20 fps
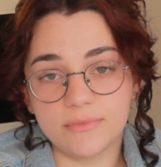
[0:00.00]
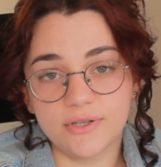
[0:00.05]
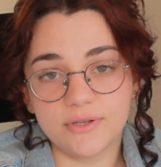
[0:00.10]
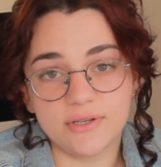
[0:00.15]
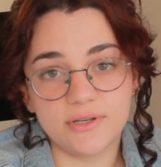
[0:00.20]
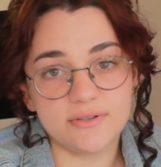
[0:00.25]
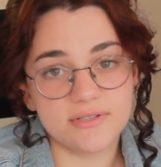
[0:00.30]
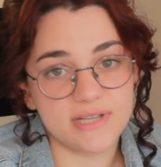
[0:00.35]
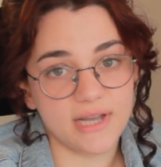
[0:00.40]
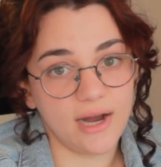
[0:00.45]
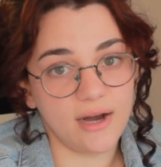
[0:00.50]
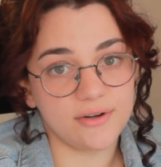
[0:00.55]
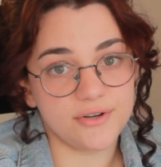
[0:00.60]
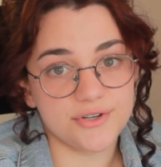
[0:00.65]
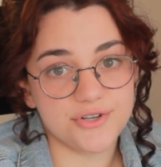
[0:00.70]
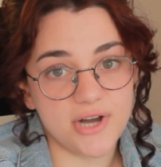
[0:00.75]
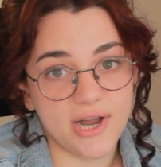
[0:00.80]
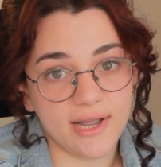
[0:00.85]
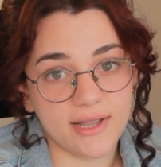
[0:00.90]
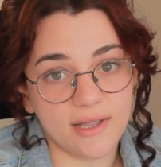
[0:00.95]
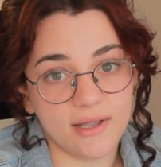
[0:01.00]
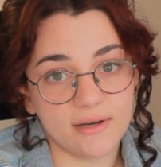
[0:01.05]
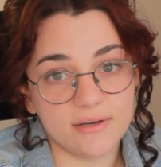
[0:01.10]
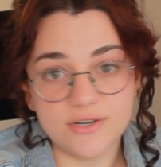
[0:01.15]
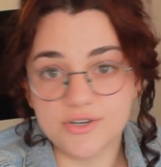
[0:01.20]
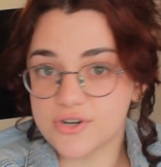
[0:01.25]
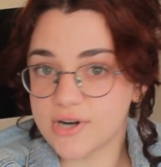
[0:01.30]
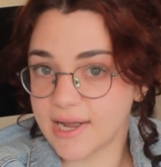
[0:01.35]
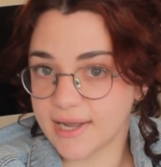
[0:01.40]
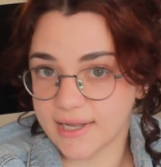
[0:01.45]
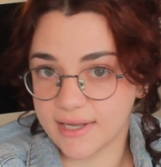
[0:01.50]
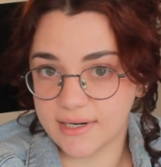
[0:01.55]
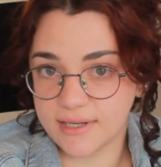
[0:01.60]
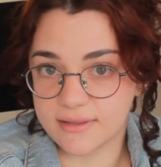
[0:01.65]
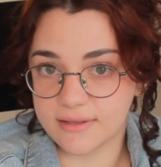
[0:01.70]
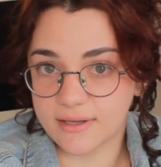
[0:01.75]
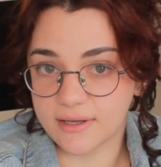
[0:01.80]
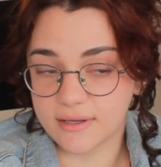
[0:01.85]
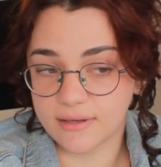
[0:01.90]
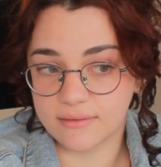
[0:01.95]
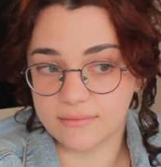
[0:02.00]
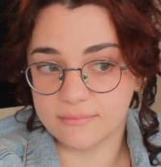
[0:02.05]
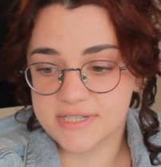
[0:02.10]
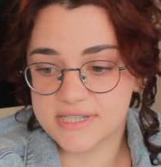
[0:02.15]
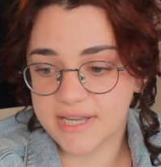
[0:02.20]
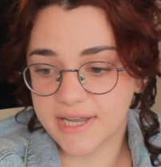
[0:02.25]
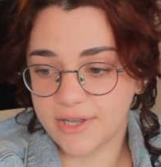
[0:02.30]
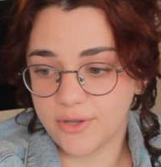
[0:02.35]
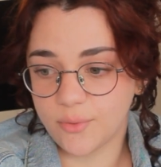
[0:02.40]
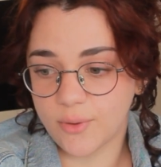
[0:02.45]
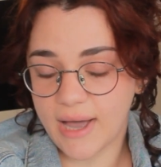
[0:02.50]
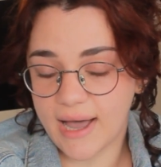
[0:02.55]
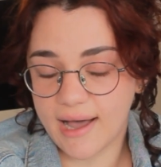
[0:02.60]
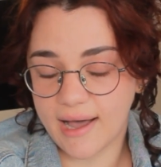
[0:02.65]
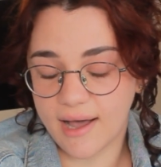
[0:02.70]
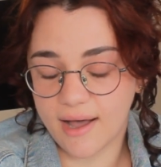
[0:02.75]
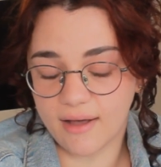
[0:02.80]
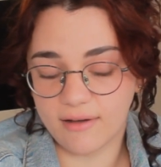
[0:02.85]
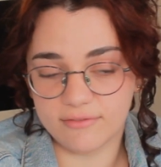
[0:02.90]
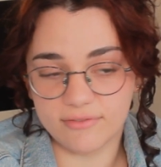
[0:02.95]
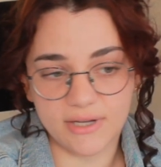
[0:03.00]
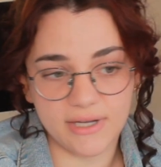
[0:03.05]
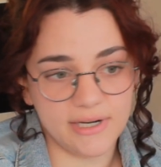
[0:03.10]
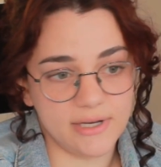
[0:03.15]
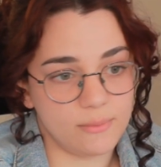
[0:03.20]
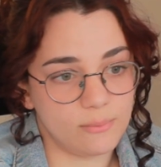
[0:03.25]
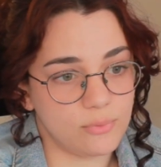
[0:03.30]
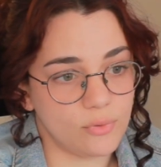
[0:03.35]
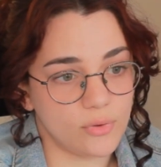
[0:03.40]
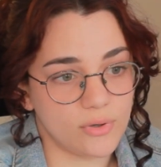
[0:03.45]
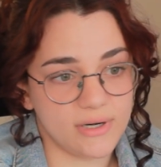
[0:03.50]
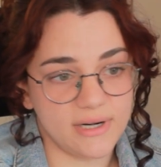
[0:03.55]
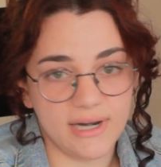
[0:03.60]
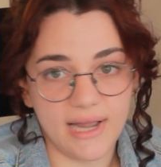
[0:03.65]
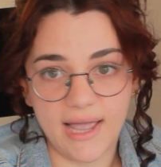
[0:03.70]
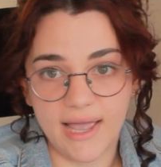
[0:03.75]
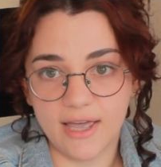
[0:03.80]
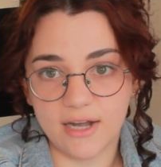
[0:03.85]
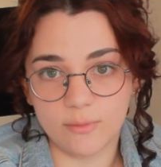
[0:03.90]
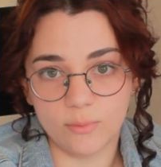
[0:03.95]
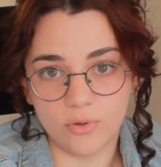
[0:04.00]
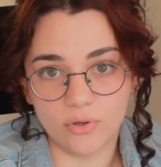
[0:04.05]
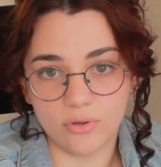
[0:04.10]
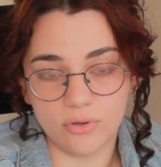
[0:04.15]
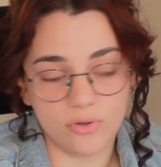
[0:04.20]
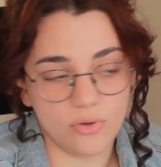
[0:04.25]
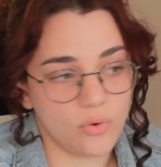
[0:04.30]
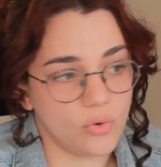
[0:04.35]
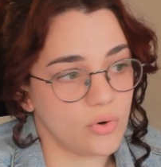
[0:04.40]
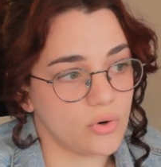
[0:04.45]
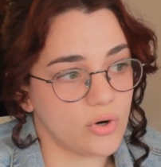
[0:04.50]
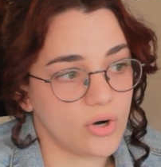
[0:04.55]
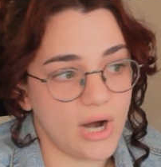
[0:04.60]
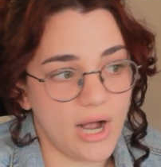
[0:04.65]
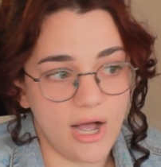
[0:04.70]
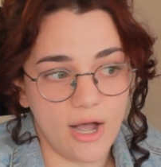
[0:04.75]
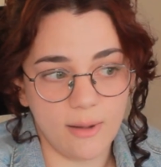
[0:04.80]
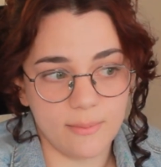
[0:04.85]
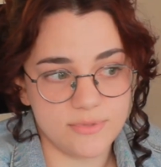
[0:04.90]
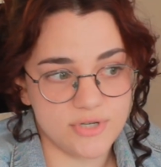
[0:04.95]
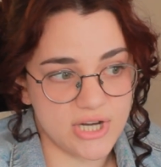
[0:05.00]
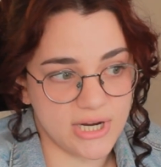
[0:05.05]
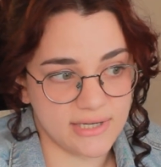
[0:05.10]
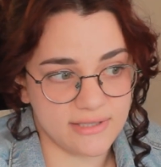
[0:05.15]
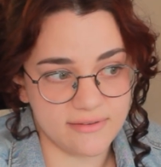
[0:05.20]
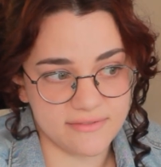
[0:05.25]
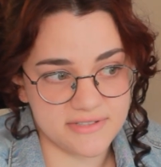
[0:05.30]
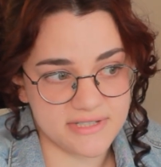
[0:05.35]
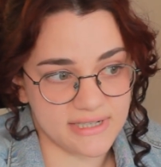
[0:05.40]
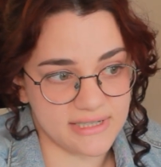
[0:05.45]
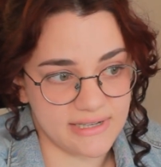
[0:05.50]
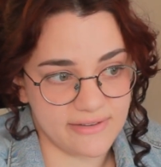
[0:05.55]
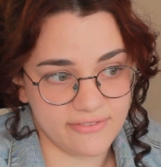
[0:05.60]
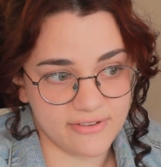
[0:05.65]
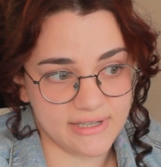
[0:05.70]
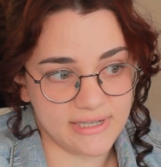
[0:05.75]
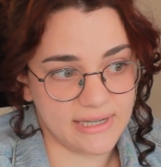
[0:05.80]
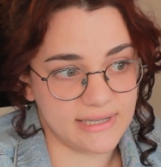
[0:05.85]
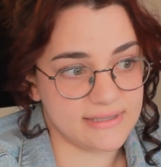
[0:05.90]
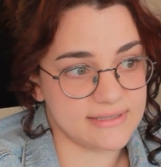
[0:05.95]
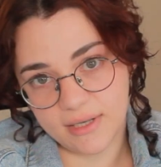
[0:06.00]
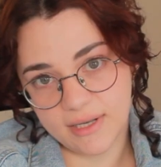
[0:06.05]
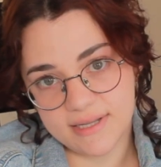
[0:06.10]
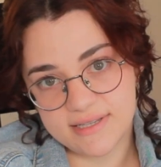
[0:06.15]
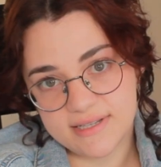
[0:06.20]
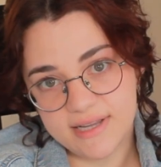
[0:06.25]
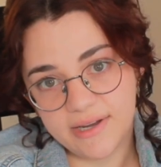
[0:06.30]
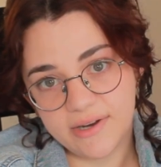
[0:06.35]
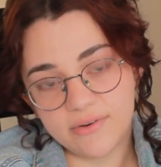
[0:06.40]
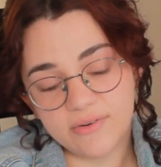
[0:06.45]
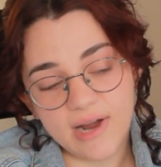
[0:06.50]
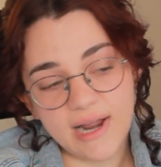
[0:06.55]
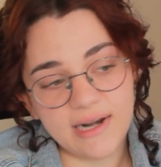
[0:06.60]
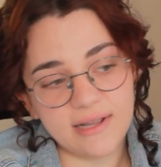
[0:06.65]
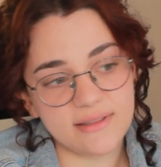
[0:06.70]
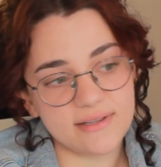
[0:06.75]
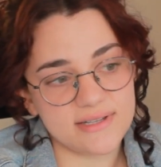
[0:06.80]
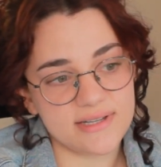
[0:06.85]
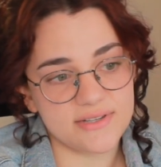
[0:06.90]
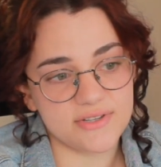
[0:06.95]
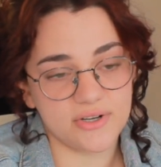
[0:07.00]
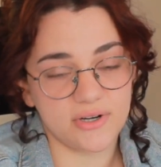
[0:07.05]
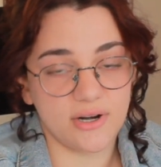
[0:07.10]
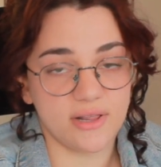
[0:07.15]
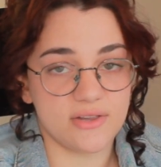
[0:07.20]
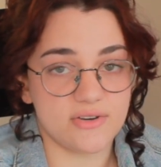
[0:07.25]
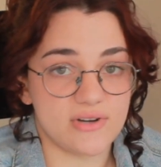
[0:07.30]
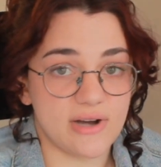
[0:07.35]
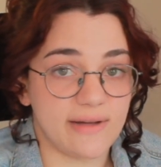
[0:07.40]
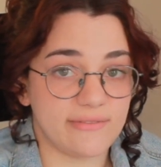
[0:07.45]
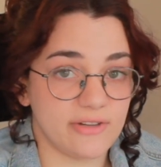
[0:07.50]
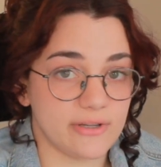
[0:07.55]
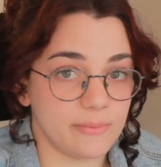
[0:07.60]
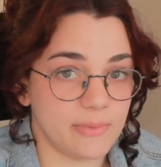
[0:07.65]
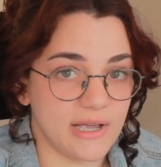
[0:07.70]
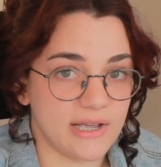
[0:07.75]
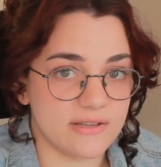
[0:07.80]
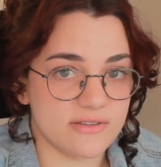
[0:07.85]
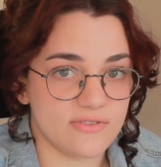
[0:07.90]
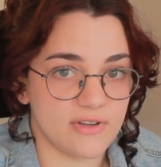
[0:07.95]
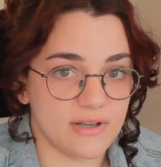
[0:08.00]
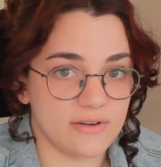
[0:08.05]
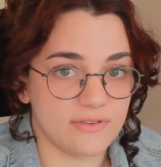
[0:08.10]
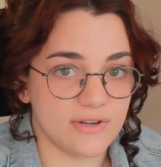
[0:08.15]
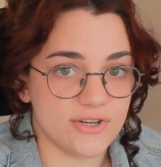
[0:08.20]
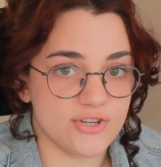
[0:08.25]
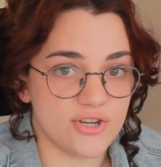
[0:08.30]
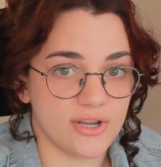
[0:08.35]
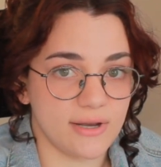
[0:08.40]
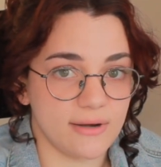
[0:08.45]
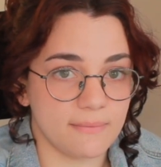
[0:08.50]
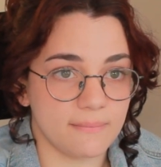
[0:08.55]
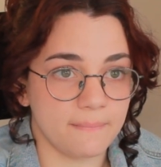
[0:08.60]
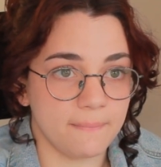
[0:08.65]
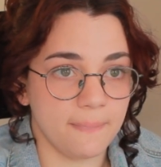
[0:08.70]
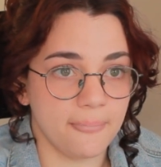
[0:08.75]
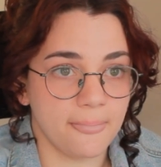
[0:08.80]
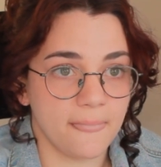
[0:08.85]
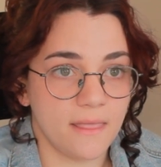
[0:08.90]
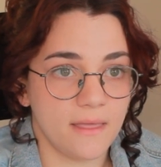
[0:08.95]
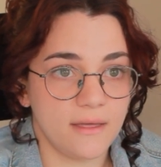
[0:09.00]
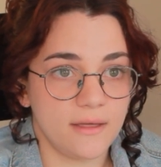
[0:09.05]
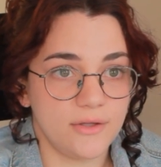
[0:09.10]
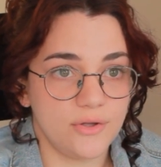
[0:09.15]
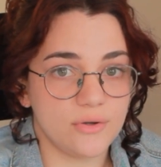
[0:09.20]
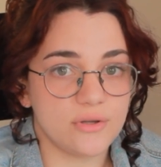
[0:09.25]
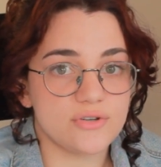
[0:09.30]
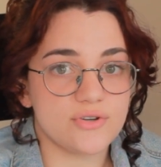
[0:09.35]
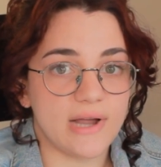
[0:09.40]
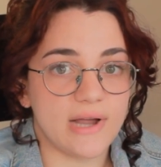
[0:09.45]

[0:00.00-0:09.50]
you can use character tracking to track anything. Say you have an important animal or object of significance. Let's say you're writing the Sisterhood of the Traveling Pants fanfiction. You can